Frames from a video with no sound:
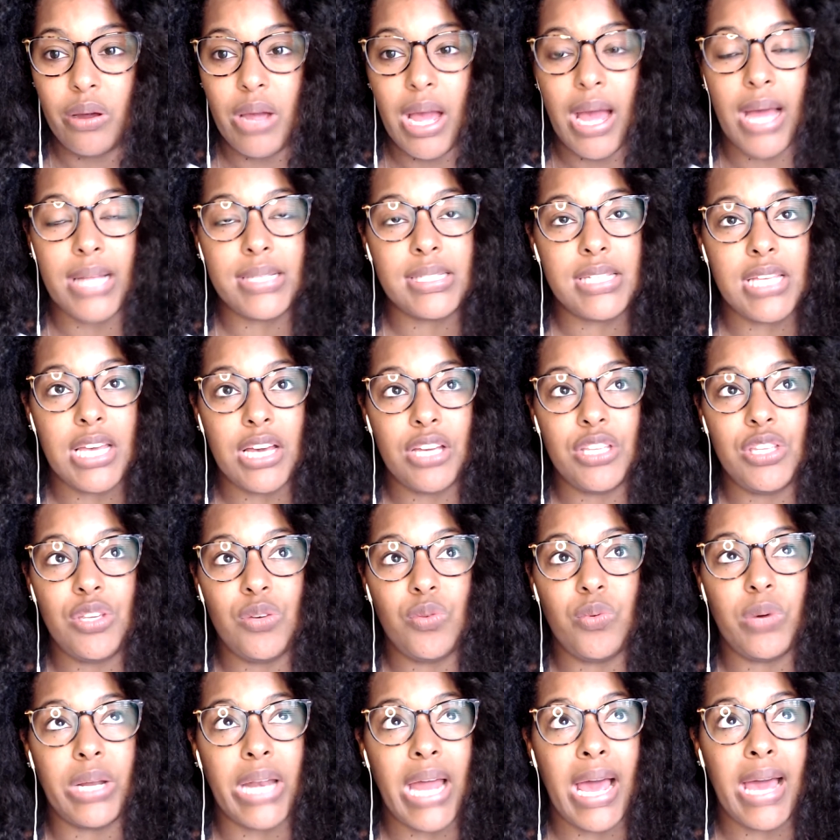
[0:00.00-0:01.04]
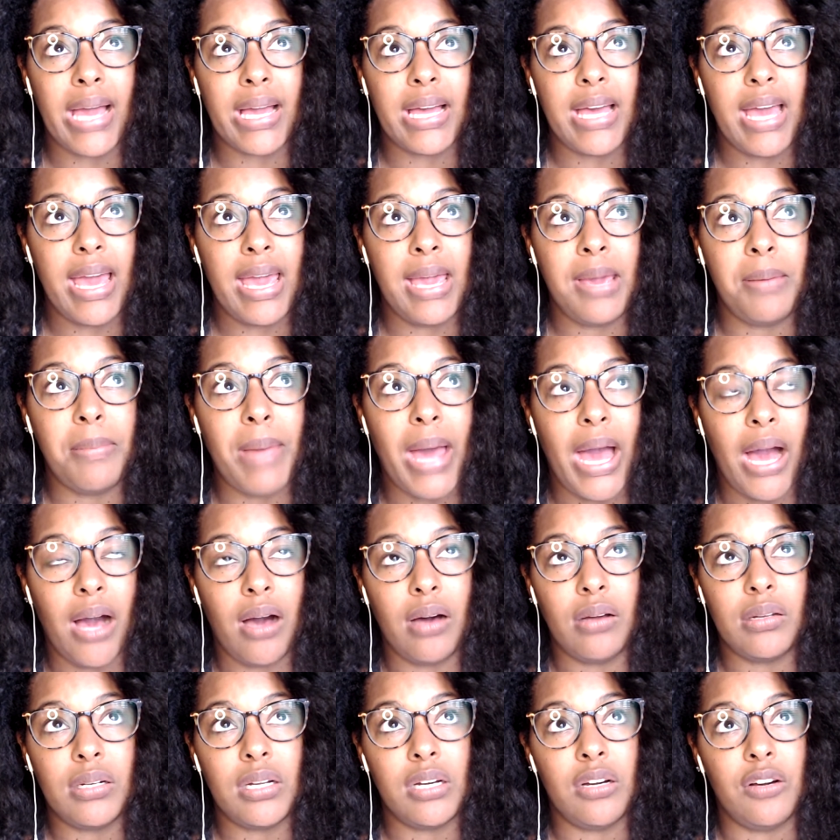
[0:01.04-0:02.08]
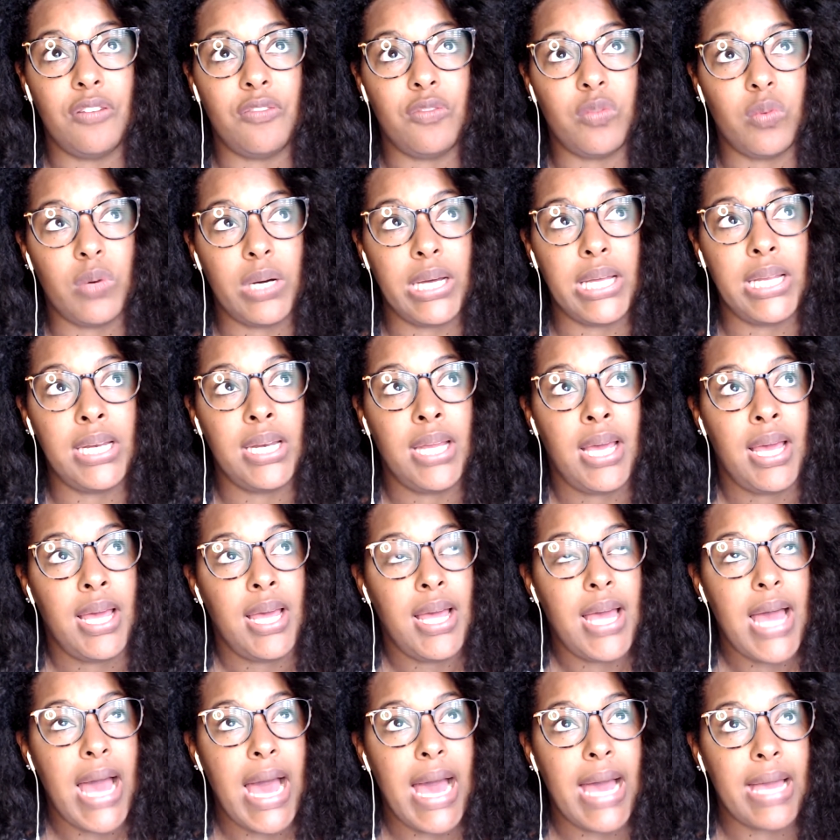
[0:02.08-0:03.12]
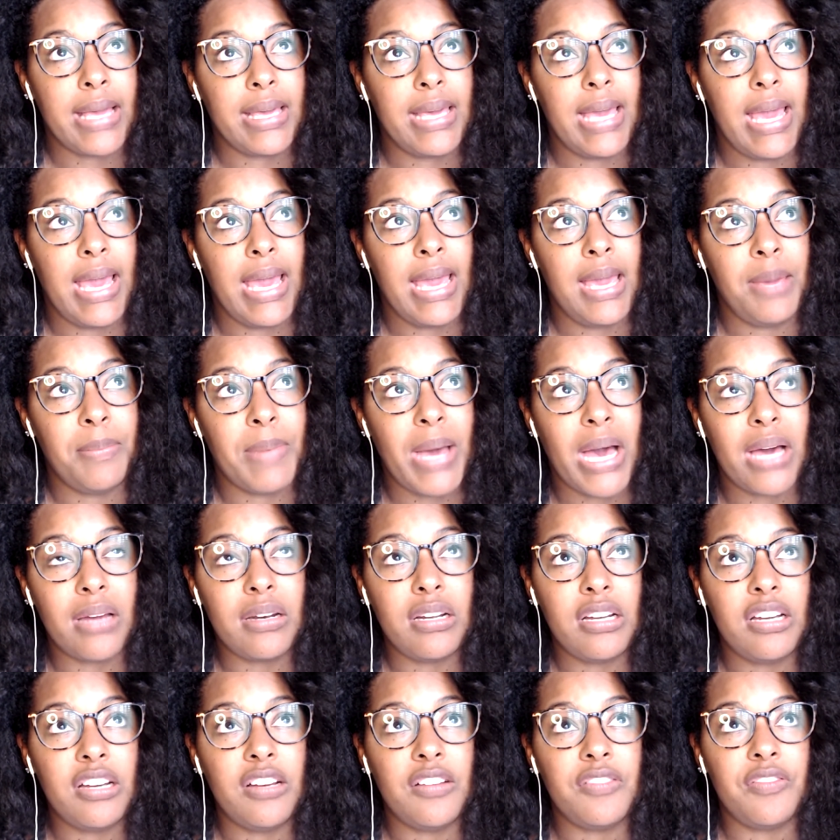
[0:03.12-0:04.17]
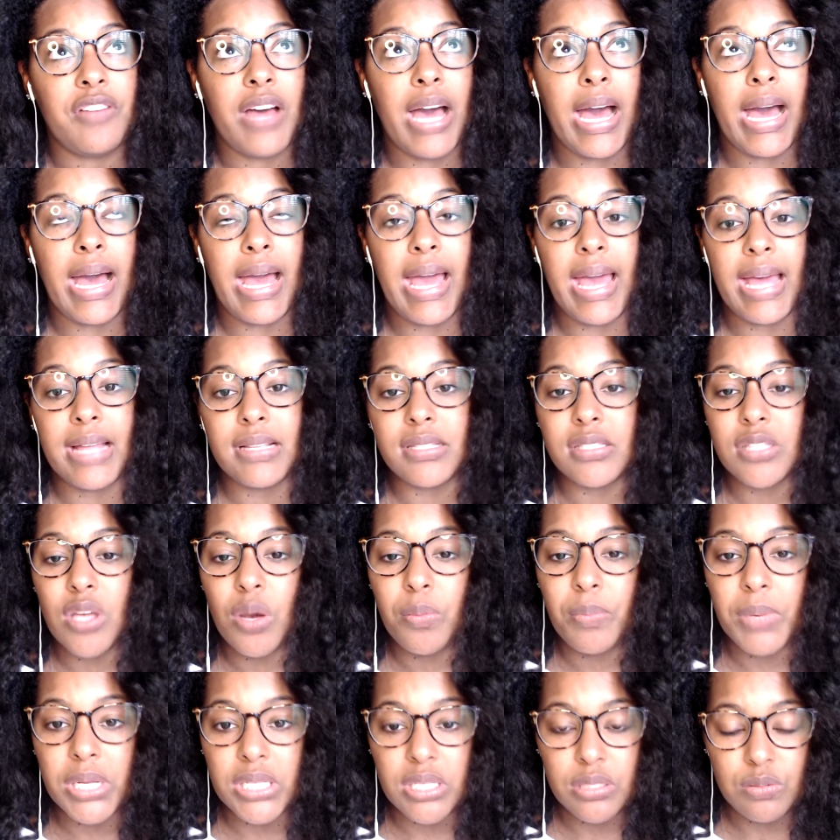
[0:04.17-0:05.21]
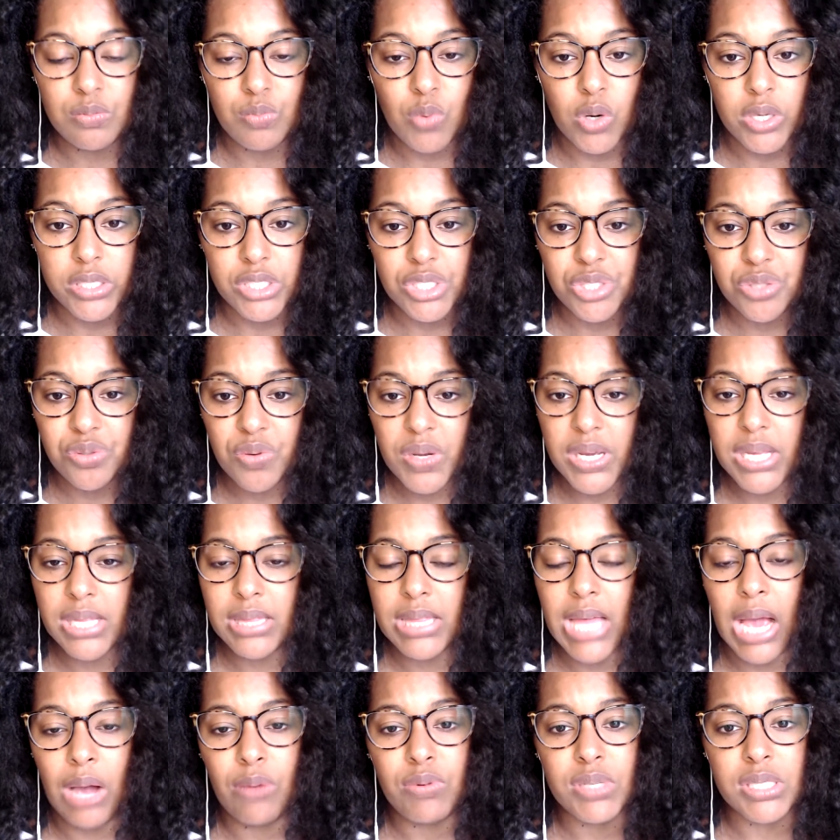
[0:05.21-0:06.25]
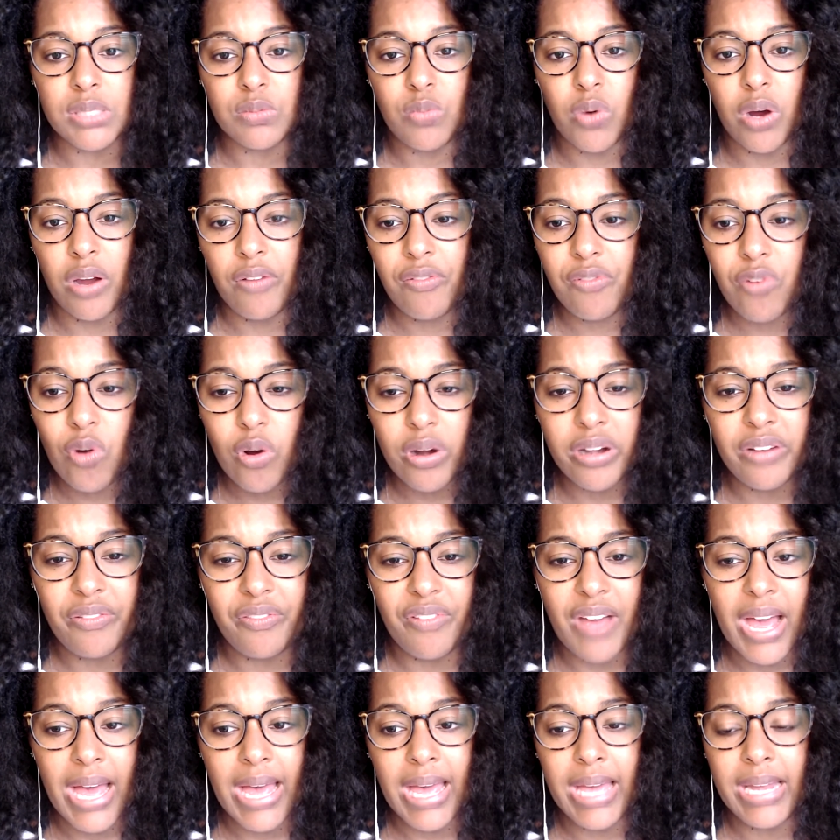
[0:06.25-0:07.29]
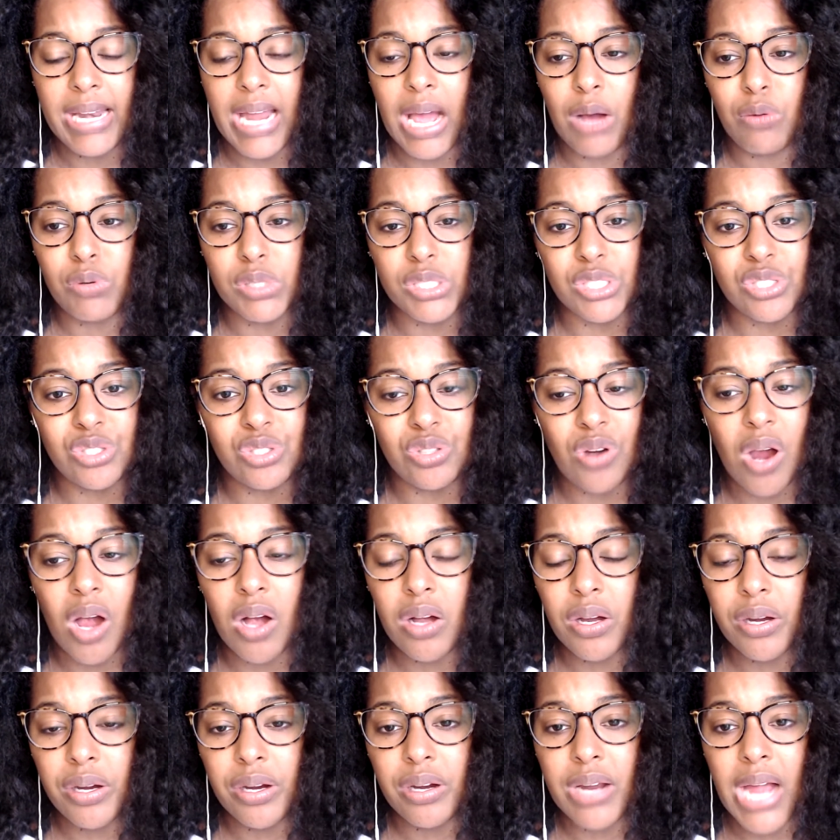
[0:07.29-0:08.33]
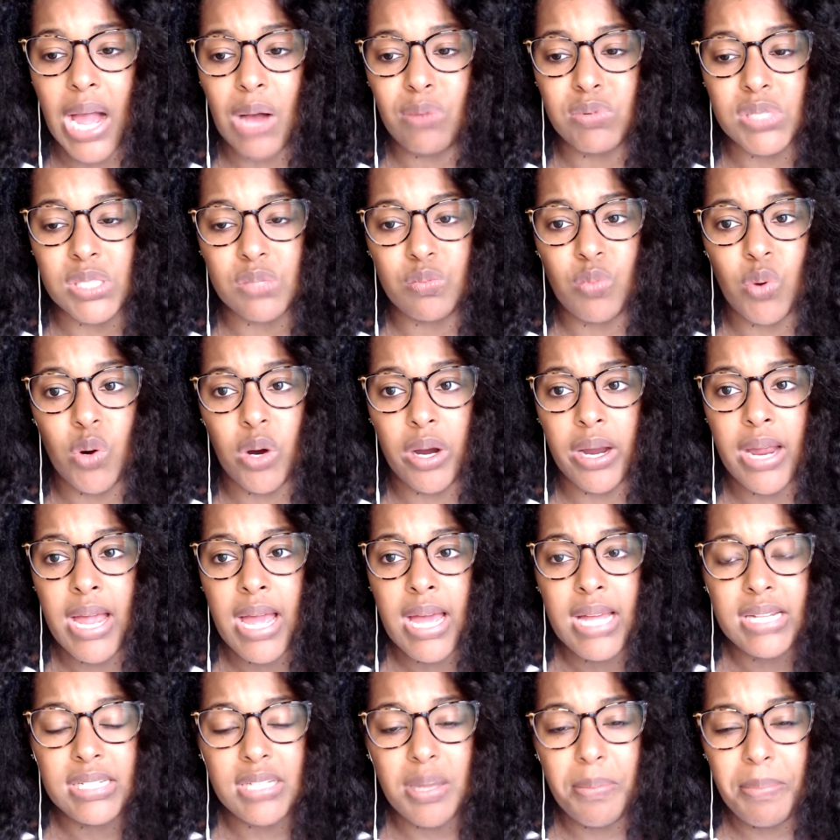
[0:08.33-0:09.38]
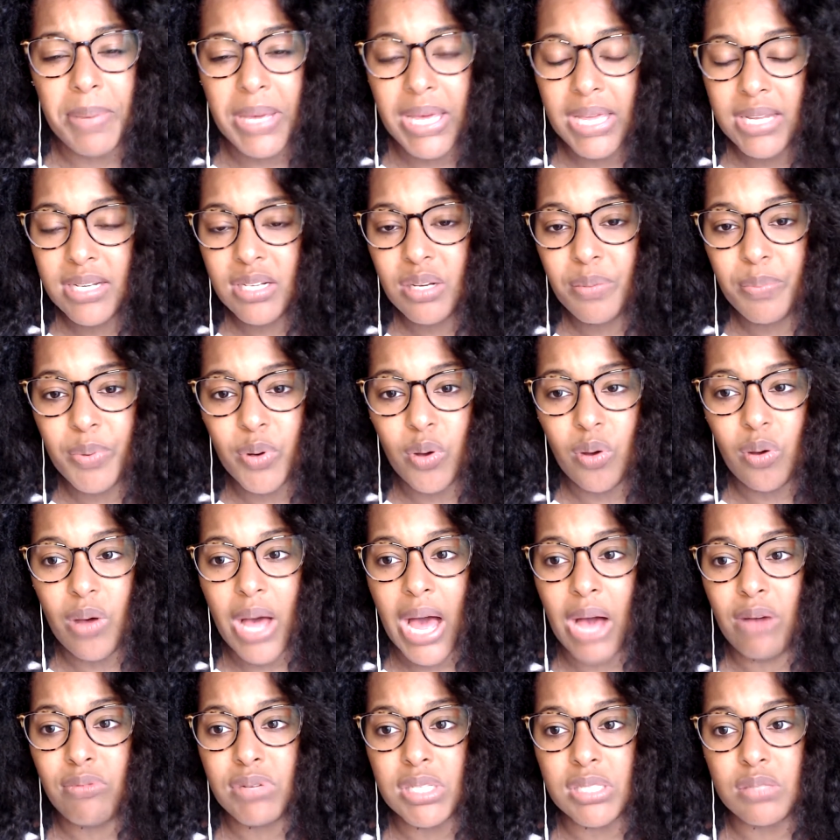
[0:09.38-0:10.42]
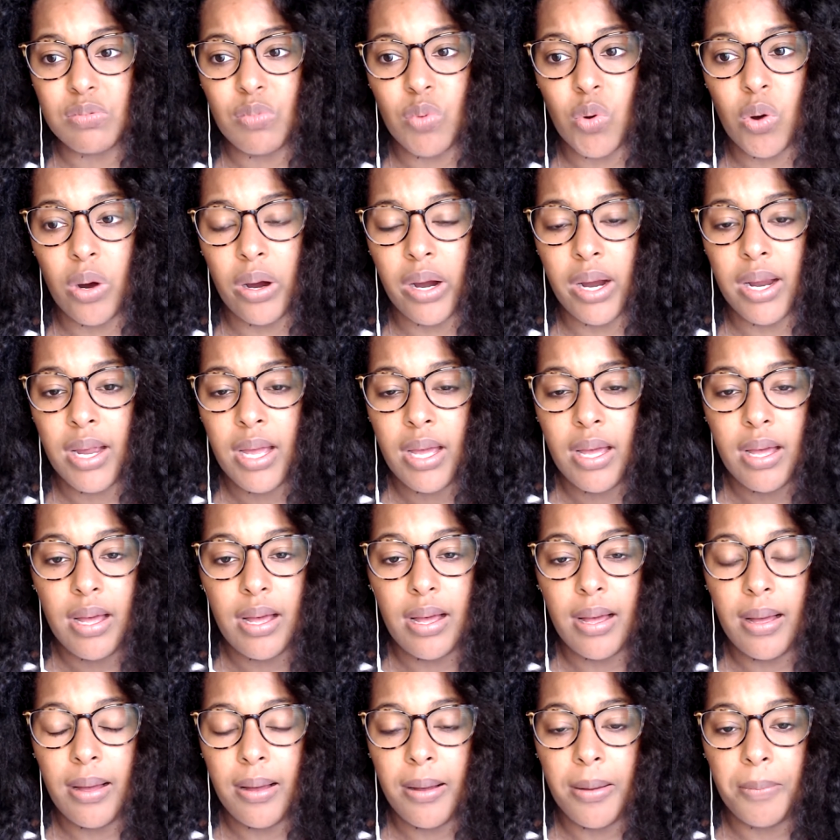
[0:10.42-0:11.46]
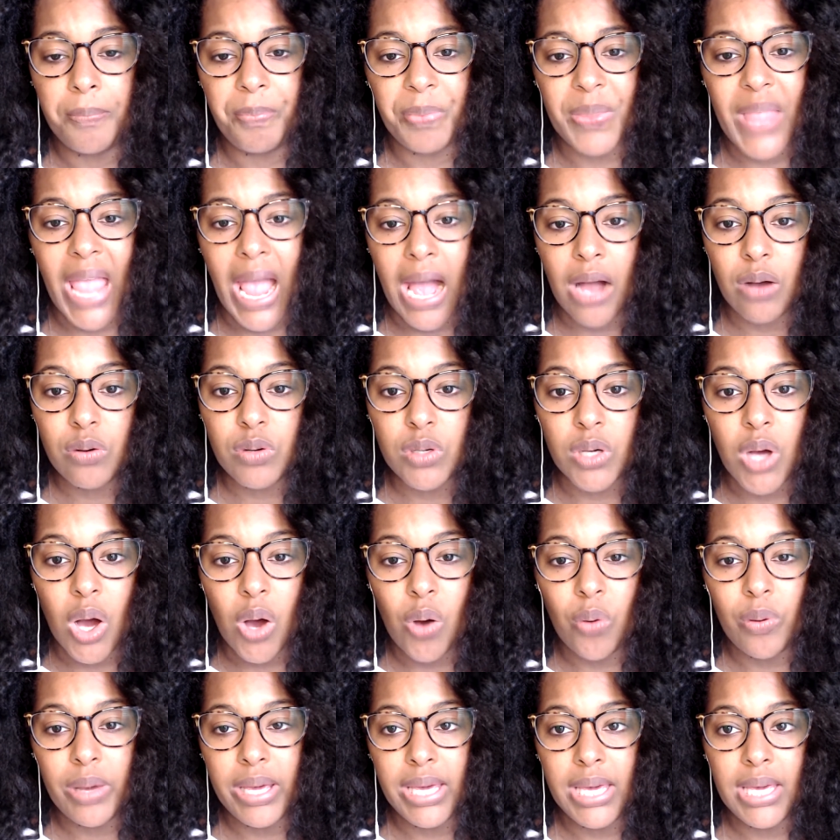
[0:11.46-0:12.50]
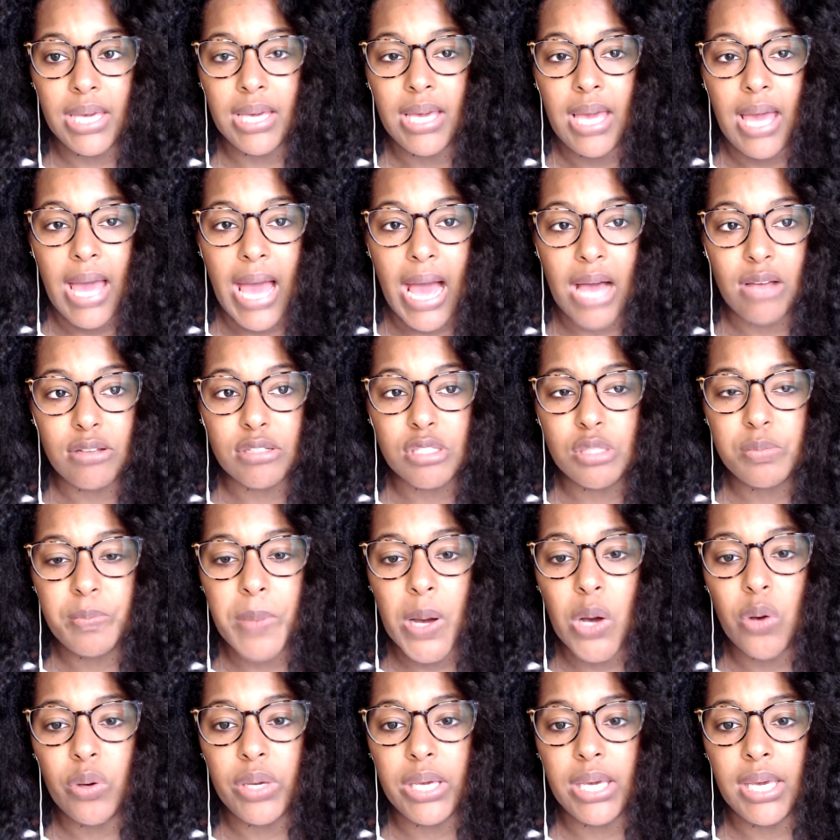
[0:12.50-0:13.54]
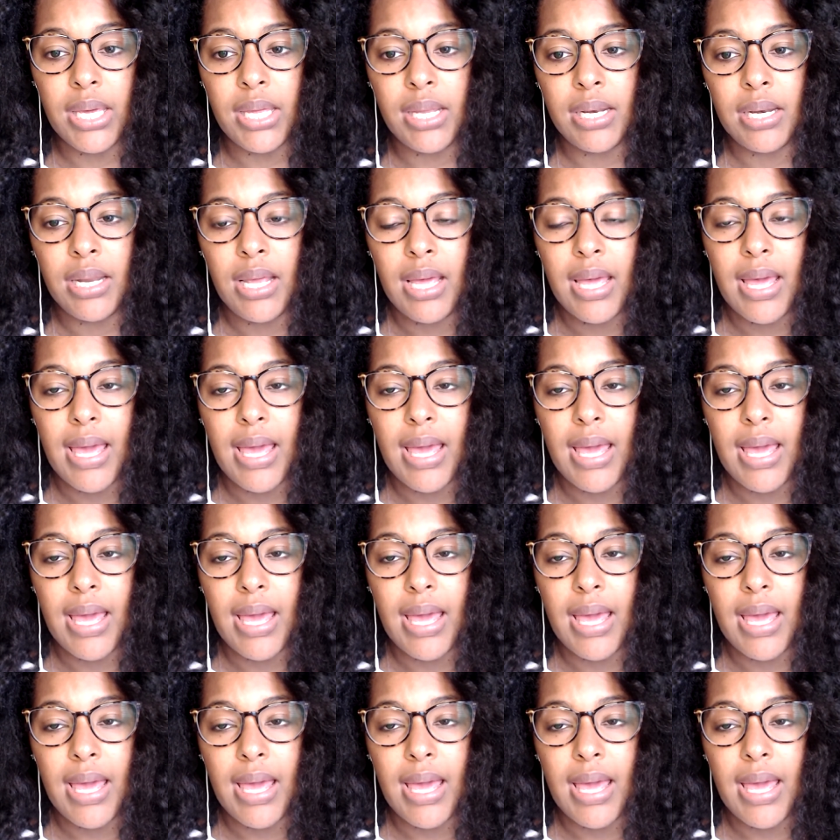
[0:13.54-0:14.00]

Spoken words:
I tell you, when I came out of what I came out of, I had so much more strength. I was more fortified. I was stronger. I was more dependable. I was more outgoing, outspoken.